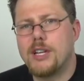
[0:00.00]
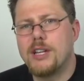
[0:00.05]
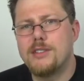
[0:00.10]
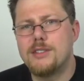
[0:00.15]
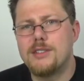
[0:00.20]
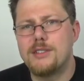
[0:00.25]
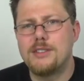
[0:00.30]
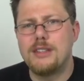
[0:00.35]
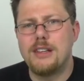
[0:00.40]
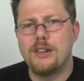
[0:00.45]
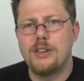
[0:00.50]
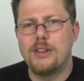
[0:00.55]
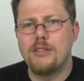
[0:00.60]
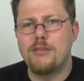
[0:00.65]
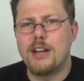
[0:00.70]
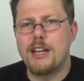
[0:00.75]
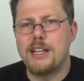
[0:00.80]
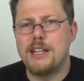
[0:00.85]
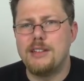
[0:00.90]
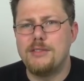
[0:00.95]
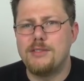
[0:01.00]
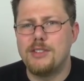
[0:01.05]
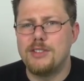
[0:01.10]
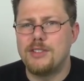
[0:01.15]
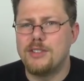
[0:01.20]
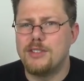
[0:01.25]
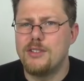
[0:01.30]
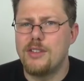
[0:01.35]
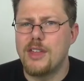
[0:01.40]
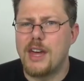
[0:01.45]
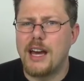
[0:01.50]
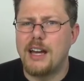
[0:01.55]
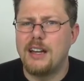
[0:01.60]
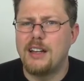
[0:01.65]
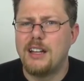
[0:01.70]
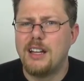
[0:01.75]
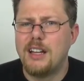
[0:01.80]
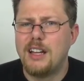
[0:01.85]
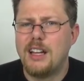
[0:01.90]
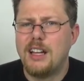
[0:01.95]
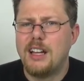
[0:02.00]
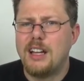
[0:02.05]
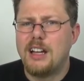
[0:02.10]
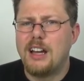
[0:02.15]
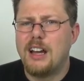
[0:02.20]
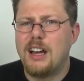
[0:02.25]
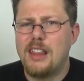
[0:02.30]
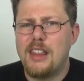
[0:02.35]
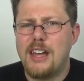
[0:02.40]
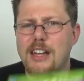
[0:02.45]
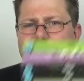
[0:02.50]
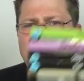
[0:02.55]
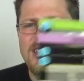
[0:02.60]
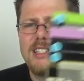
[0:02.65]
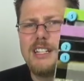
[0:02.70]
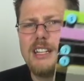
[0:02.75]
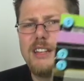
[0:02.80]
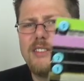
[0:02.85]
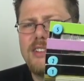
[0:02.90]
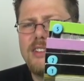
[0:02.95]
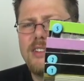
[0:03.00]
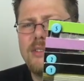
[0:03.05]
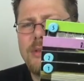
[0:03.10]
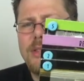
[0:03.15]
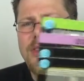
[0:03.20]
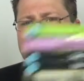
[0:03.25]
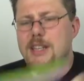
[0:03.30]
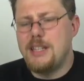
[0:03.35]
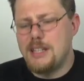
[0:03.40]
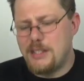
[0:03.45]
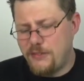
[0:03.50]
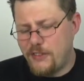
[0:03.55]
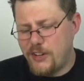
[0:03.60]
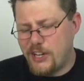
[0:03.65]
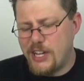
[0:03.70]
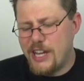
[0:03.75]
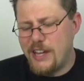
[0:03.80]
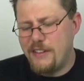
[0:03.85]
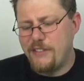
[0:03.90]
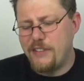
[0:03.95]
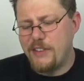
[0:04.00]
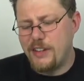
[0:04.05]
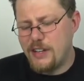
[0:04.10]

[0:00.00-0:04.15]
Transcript: until you're ready to do that, and that just leaves you with these five.